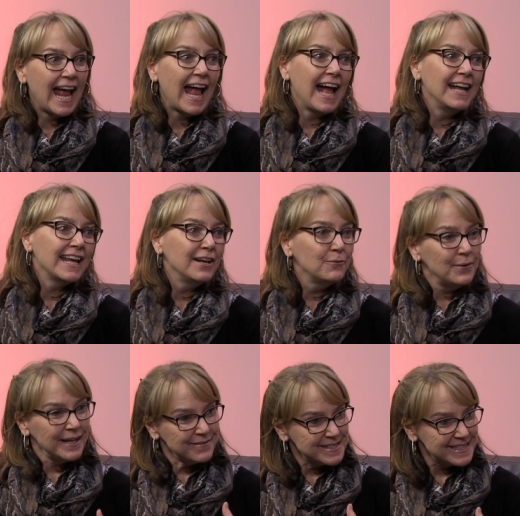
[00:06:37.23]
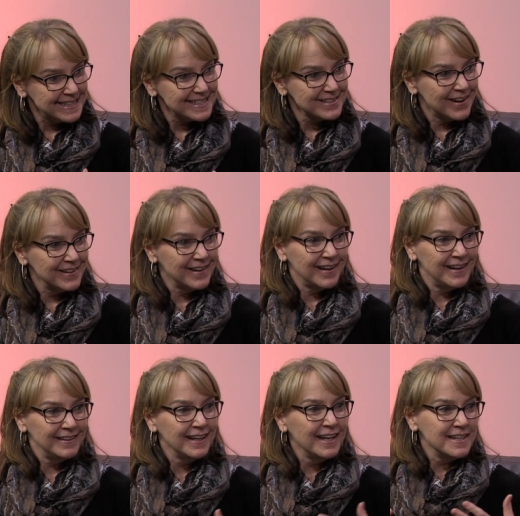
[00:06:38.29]
And, and we've since gone
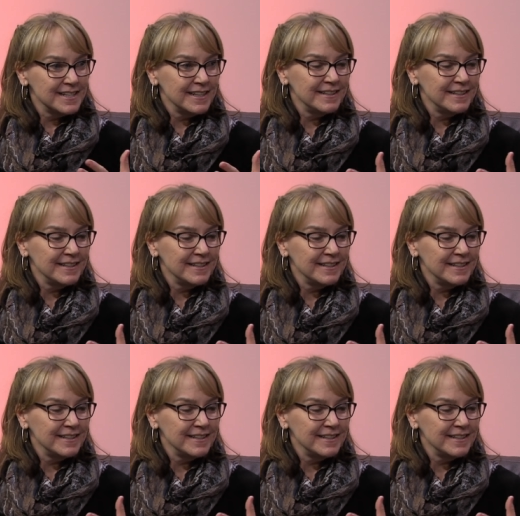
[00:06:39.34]
on to,